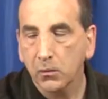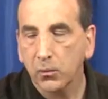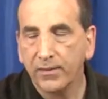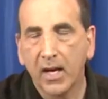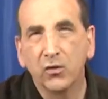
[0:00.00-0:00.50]

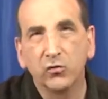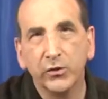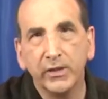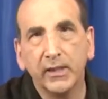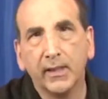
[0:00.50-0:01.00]
without
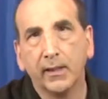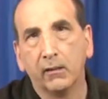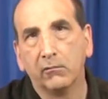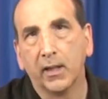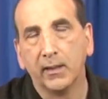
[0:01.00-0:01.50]
critiquing
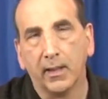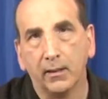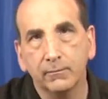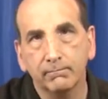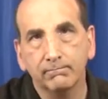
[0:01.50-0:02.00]
it right
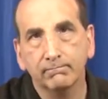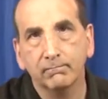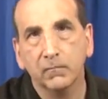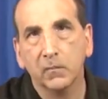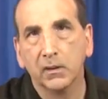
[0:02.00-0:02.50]
now.
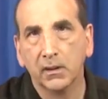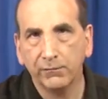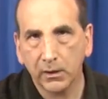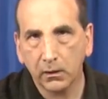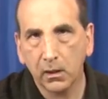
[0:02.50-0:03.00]
Leave
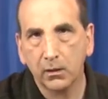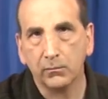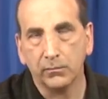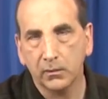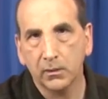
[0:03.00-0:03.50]
it alone.